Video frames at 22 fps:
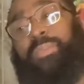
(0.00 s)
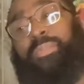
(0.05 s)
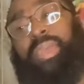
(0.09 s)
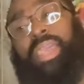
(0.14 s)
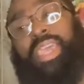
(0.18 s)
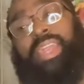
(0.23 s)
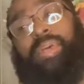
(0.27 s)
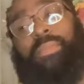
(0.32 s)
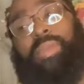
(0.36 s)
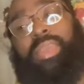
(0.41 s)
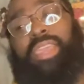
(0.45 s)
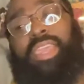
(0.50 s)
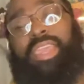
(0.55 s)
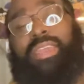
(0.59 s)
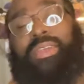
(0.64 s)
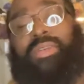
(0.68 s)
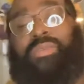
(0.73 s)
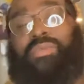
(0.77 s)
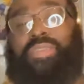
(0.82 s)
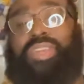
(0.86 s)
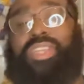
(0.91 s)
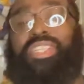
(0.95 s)
man. I mean, he
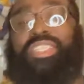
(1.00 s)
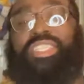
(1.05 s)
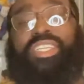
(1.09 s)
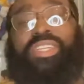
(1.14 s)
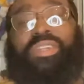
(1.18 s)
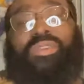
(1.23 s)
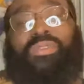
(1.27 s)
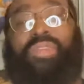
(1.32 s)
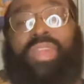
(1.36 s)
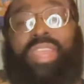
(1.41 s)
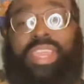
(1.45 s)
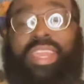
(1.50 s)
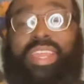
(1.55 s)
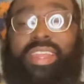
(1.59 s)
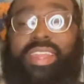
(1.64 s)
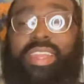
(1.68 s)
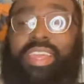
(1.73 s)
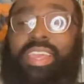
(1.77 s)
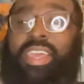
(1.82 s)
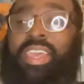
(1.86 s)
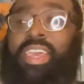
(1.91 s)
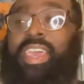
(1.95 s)
could regenerate,
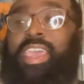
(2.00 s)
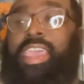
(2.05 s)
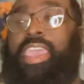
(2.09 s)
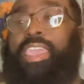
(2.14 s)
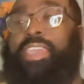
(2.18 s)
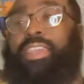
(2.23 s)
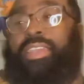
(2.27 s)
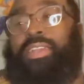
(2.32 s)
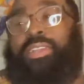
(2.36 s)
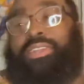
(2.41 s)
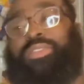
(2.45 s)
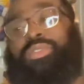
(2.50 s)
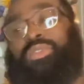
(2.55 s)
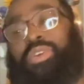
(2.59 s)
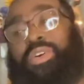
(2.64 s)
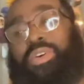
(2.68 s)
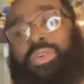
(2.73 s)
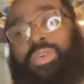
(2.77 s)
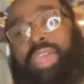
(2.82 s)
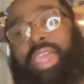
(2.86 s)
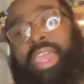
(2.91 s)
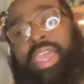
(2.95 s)
he could
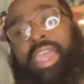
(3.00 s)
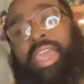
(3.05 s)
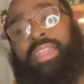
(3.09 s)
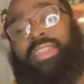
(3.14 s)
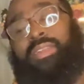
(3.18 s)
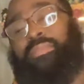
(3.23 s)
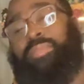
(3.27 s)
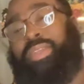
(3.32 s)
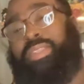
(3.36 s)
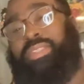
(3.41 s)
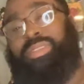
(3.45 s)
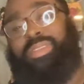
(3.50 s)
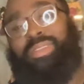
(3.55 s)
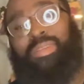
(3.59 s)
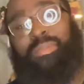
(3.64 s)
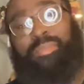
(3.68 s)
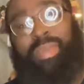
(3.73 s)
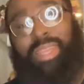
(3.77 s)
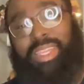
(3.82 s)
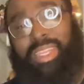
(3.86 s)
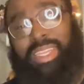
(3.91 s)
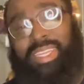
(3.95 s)
control elemental
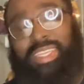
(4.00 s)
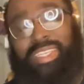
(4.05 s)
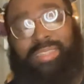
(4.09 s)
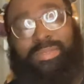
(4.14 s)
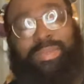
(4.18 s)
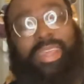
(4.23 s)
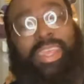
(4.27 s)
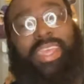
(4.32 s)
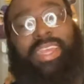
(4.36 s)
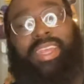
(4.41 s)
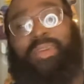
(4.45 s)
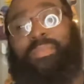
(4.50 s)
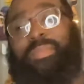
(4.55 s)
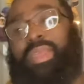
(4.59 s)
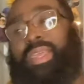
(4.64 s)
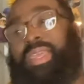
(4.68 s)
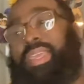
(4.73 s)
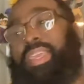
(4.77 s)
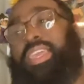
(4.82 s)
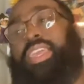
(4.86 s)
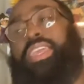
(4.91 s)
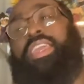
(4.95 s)
abilities, man. I
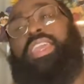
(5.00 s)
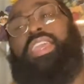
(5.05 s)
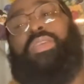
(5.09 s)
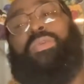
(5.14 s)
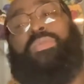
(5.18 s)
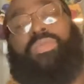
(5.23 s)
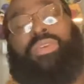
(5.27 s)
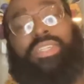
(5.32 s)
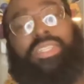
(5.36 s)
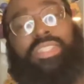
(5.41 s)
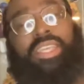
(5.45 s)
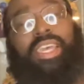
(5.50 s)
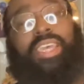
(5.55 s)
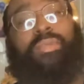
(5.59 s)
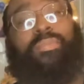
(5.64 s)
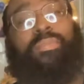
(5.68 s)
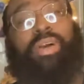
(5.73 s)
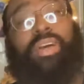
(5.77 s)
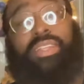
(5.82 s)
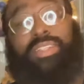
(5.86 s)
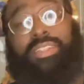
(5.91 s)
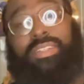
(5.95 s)
mean, he was a
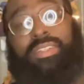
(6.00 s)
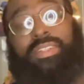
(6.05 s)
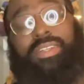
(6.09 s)
monster.